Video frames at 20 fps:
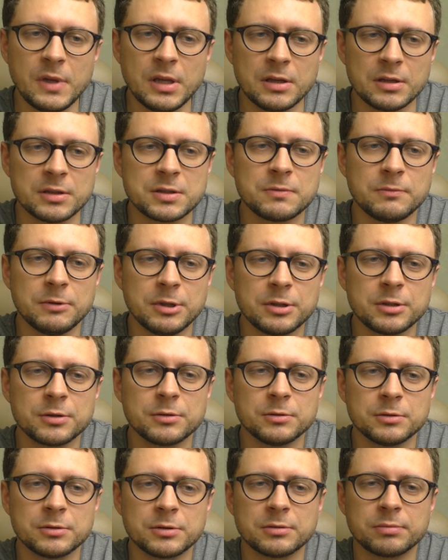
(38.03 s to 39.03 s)
it's very
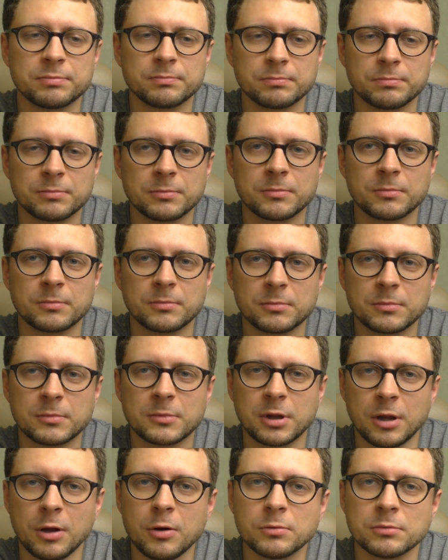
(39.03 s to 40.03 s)
good
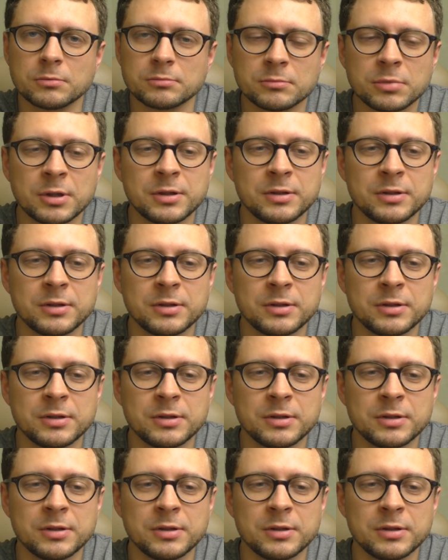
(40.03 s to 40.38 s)
clone,